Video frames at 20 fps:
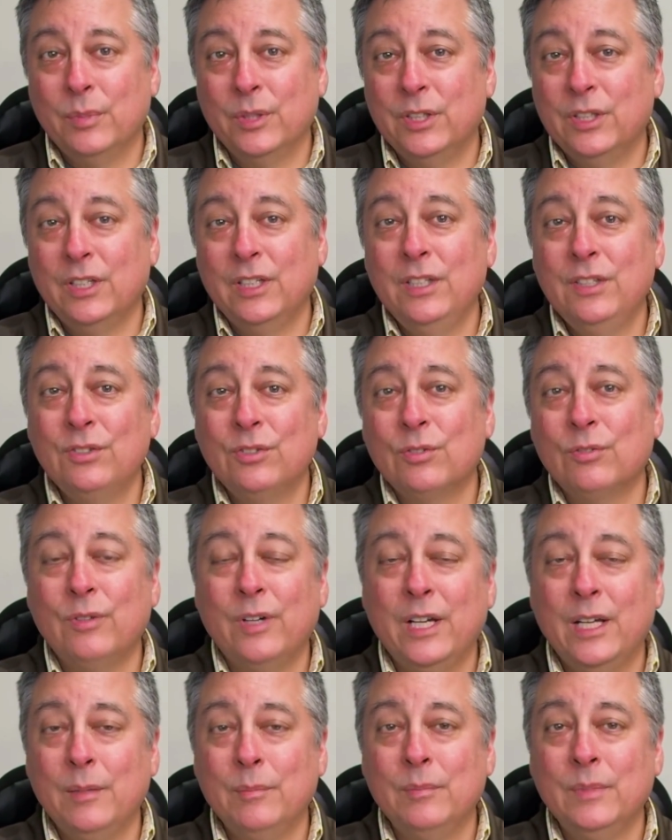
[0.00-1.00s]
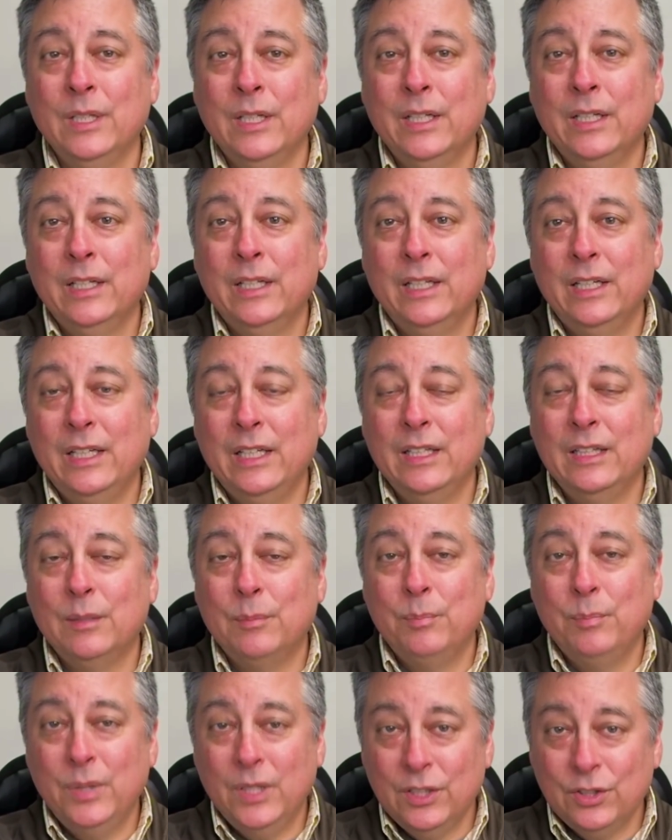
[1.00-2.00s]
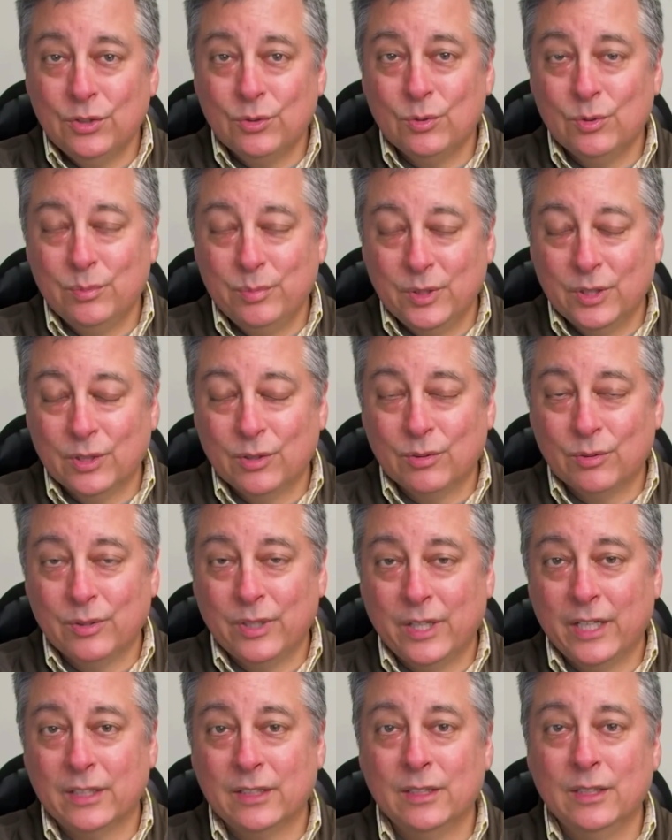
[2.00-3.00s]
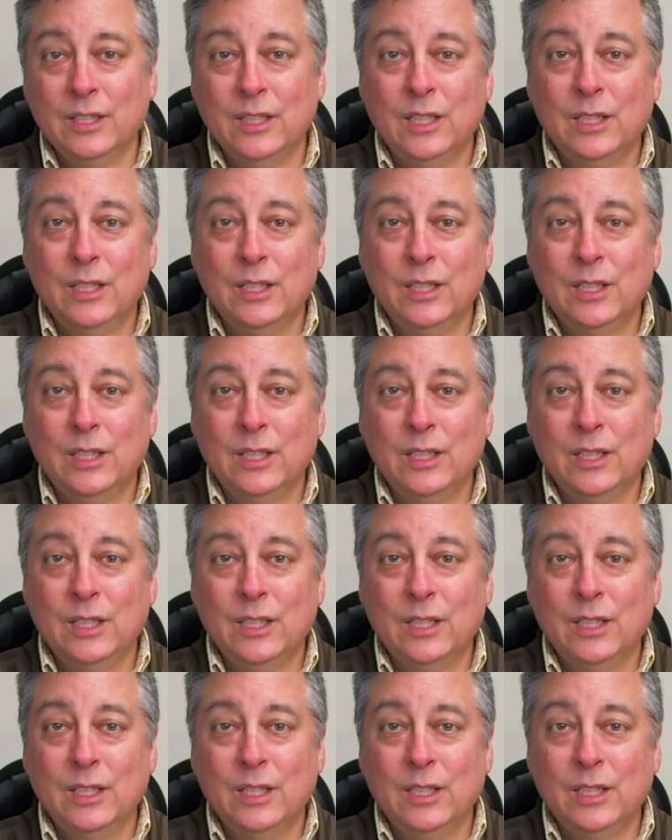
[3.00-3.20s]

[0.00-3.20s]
but the histogram in the picture will be correct,